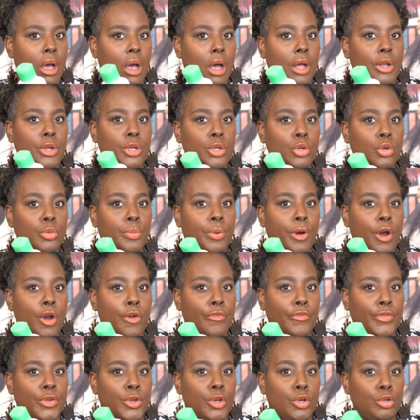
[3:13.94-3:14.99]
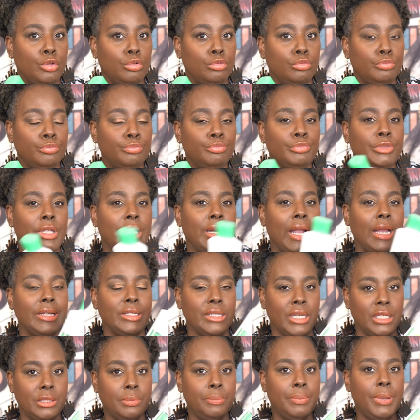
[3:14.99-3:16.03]
a new perfume that I
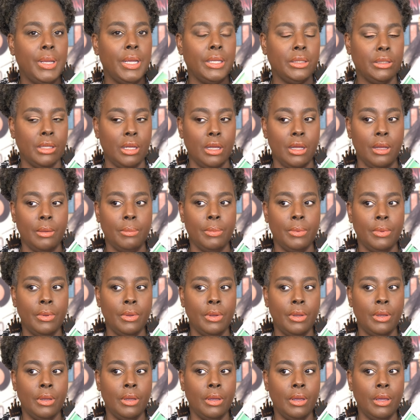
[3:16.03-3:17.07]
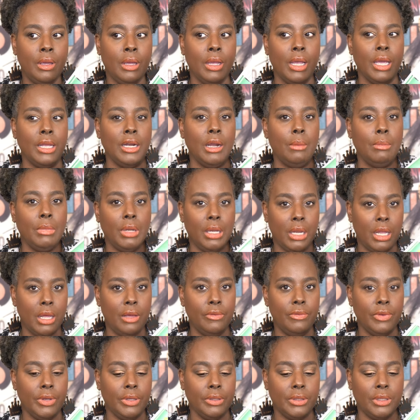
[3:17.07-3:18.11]
just picked up and I'm
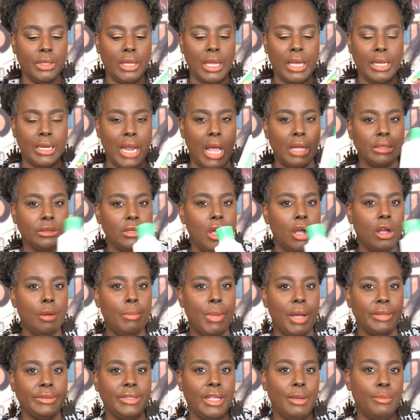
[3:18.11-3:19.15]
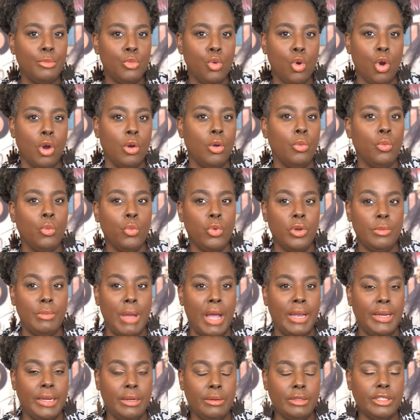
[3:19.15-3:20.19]
loving. And I'll talk about that more with
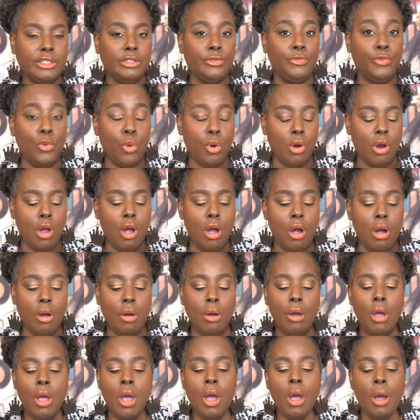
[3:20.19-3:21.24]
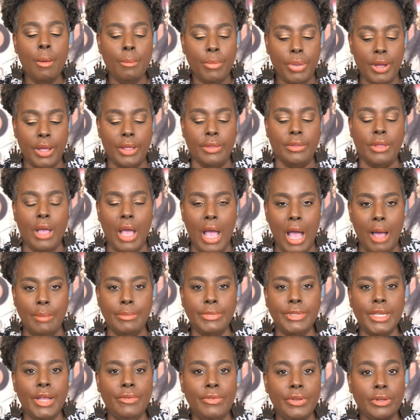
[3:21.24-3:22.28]
my Sephora haul. But
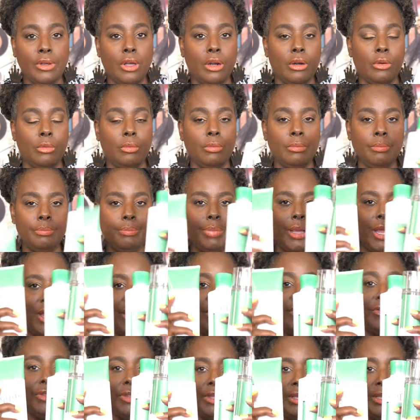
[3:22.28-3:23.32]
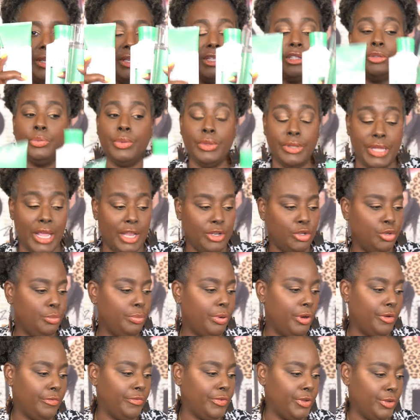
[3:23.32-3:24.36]
I'm definitely going to pair these with that new
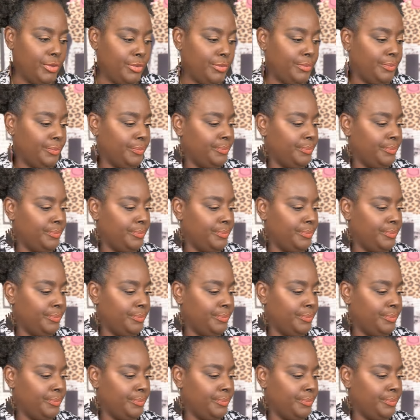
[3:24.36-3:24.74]
perfume.